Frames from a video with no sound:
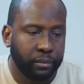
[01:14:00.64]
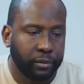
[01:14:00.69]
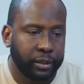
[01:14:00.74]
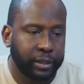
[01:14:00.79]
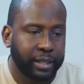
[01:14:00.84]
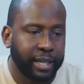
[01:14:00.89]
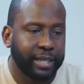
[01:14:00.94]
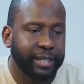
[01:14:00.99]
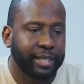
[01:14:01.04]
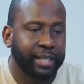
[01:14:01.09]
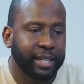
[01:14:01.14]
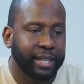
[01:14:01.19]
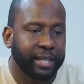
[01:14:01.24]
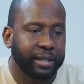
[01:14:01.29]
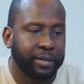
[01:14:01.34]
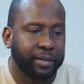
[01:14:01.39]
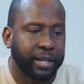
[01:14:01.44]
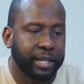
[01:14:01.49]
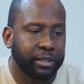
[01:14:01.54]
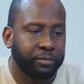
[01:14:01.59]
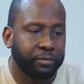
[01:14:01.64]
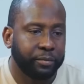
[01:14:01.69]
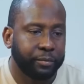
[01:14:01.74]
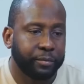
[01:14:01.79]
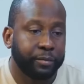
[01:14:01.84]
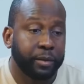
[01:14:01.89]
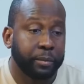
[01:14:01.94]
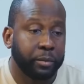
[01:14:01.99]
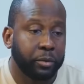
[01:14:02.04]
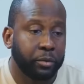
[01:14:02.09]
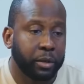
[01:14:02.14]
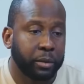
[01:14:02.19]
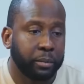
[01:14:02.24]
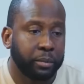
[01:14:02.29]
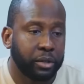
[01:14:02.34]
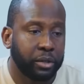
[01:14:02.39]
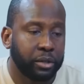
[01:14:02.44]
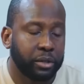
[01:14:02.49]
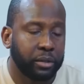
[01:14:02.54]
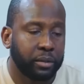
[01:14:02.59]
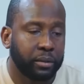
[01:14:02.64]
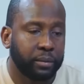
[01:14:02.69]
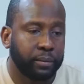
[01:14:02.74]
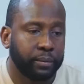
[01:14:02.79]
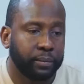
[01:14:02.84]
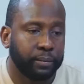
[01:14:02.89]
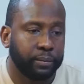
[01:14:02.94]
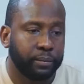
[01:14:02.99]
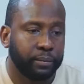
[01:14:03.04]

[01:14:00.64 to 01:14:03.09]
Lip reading: started taking advice from the wrong person.